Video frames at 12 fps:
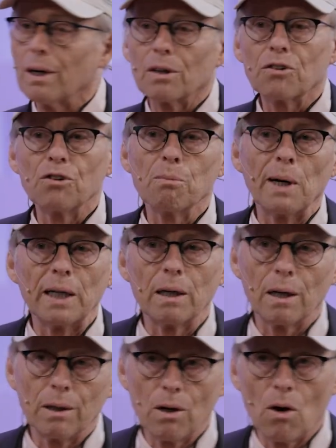doctors might
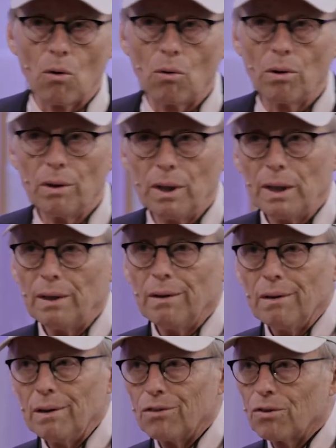not know.
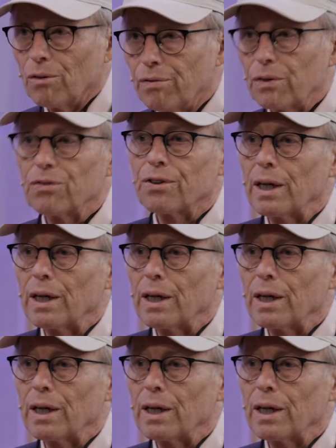And so first